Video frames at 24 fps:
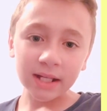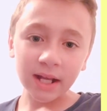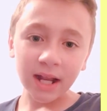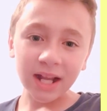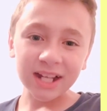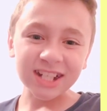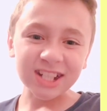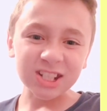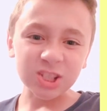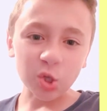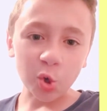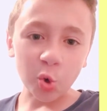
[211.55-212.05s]
and
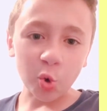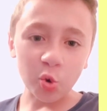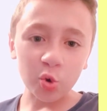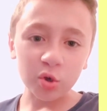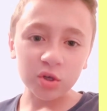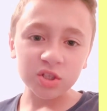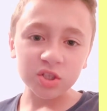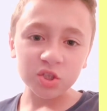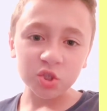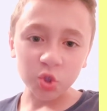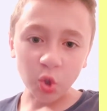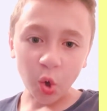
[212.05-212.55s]
it's
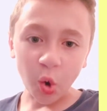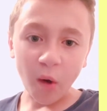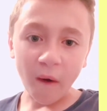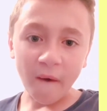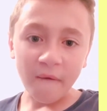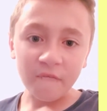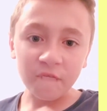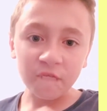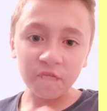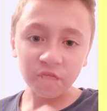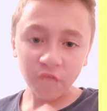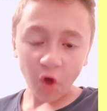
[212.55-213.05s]
all your
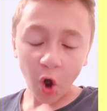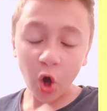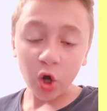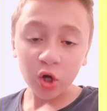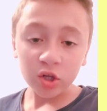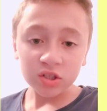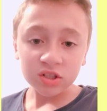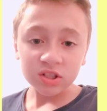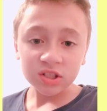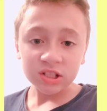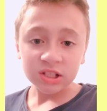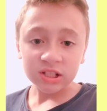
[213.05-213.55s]

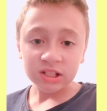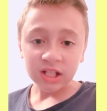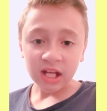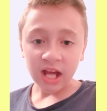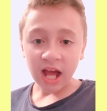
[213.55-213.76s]
fault.